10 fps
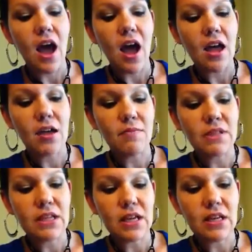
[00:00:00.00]
I
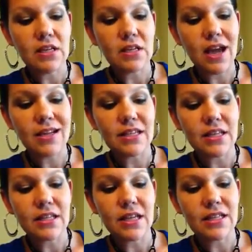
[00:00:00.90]
tend
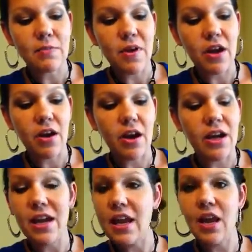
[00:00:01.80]
to get some
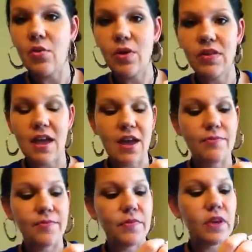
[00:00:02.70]
puckering, and I don't want that,
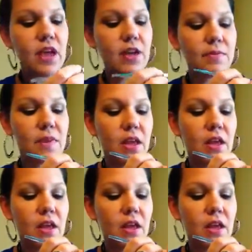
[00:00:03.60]
okay?